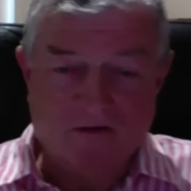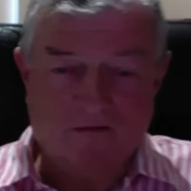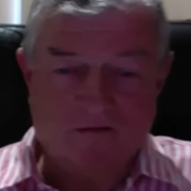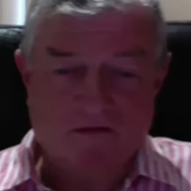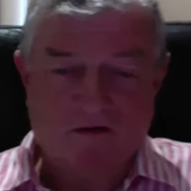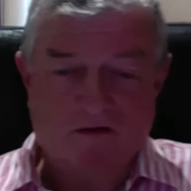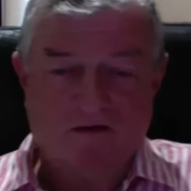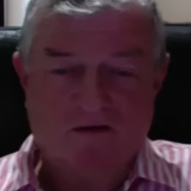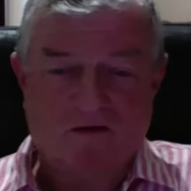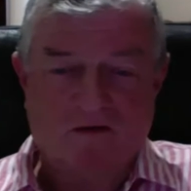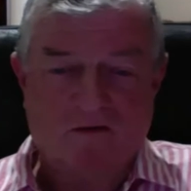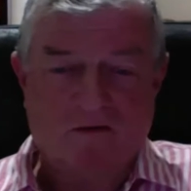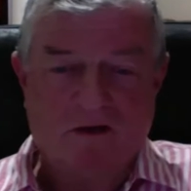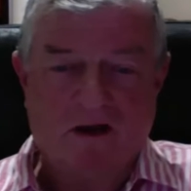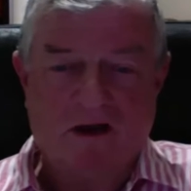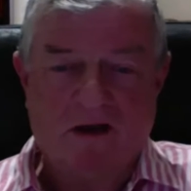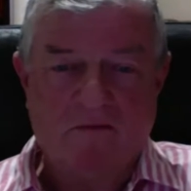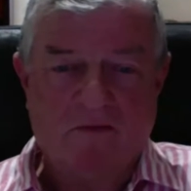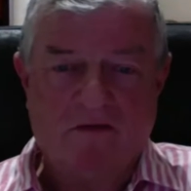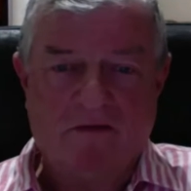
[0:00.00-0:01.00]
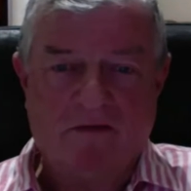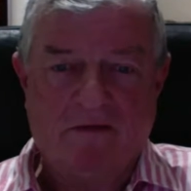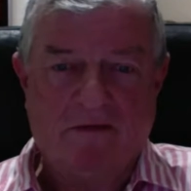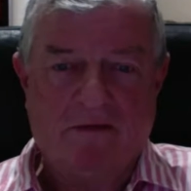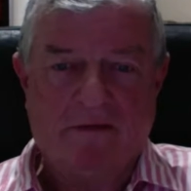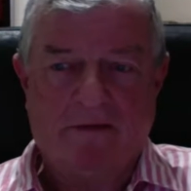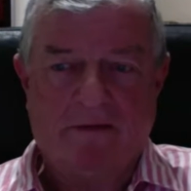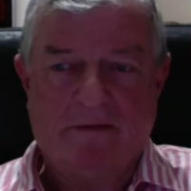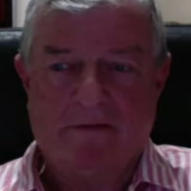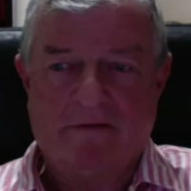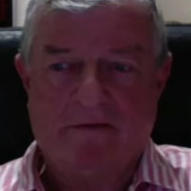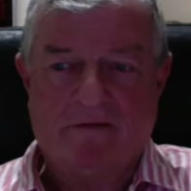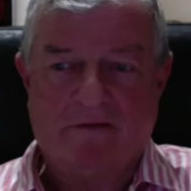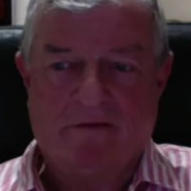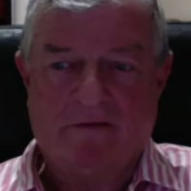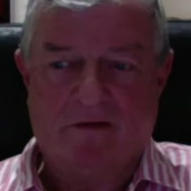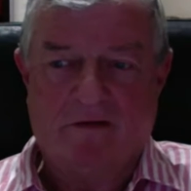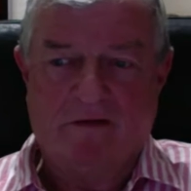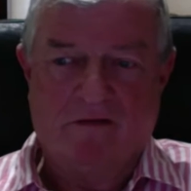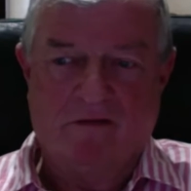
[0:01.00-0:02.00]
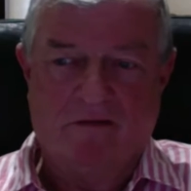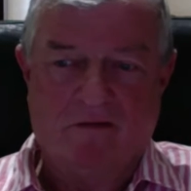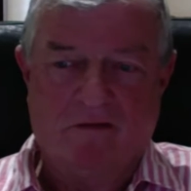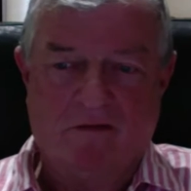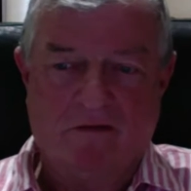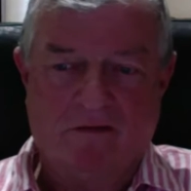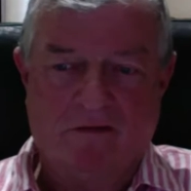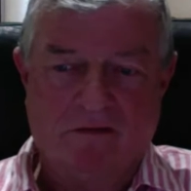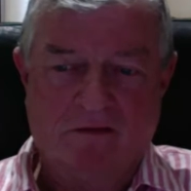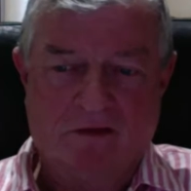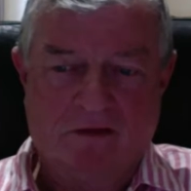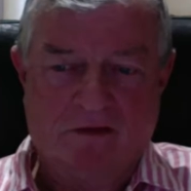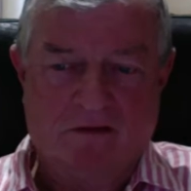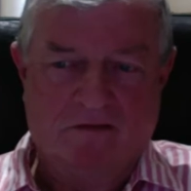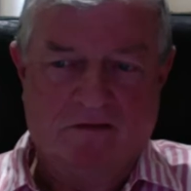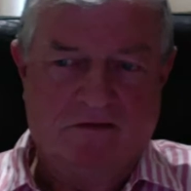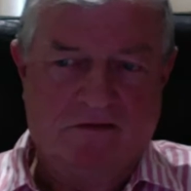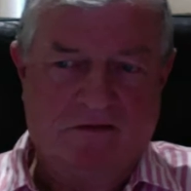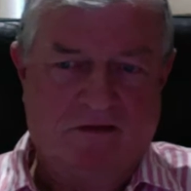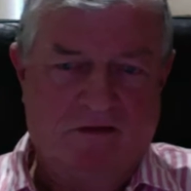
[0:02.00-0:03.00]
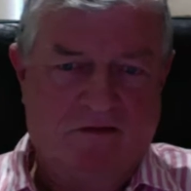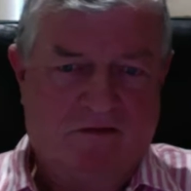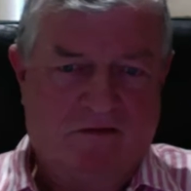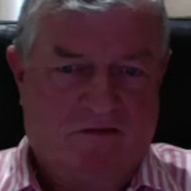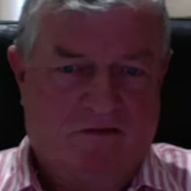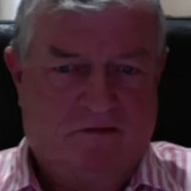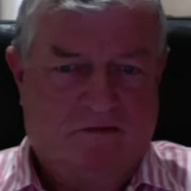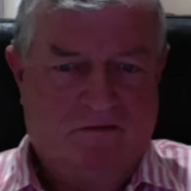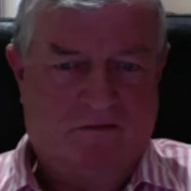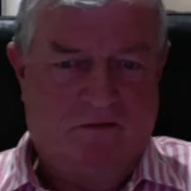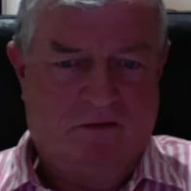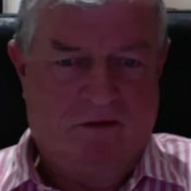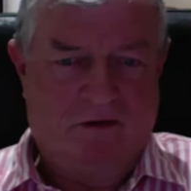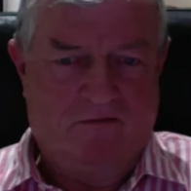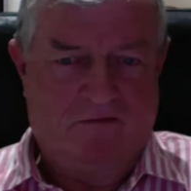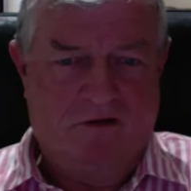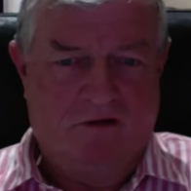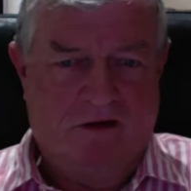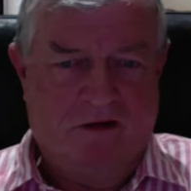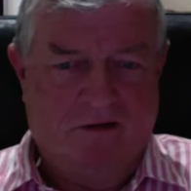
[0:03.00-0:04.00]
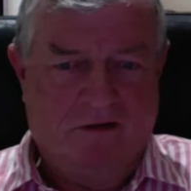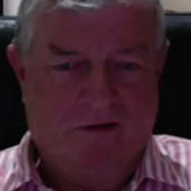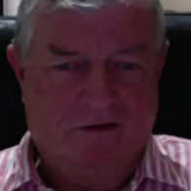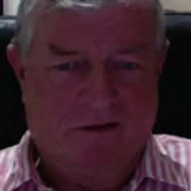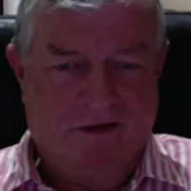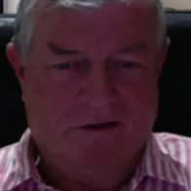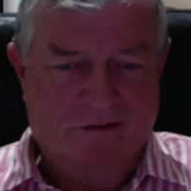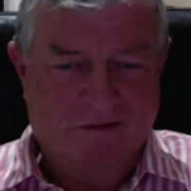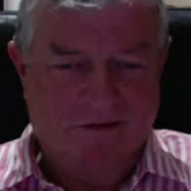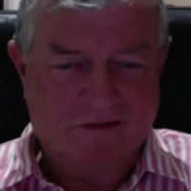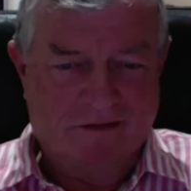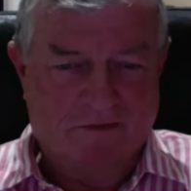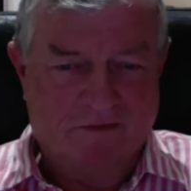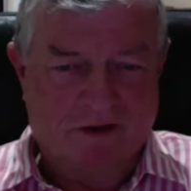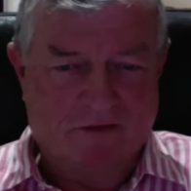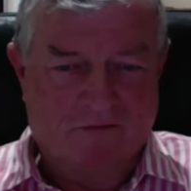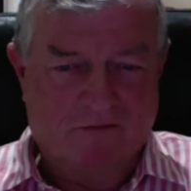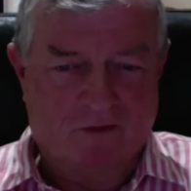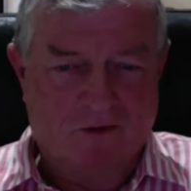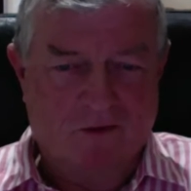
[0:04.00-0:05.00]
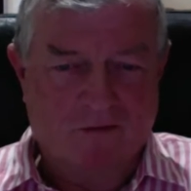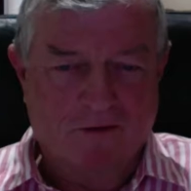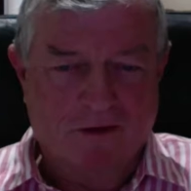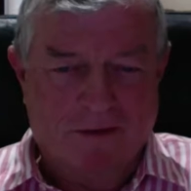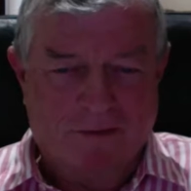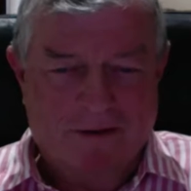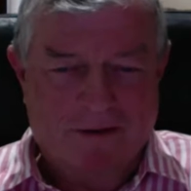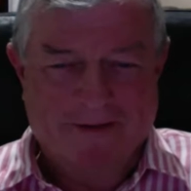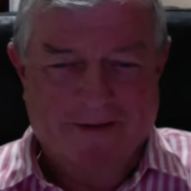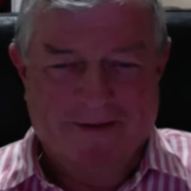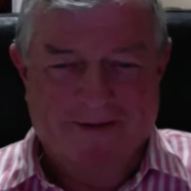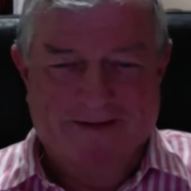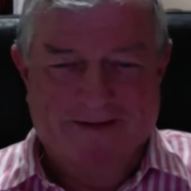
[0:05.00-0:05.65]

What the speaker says: were just looking at me thinking, this guy's gone, this guy's not quite right, there's something wrong with him.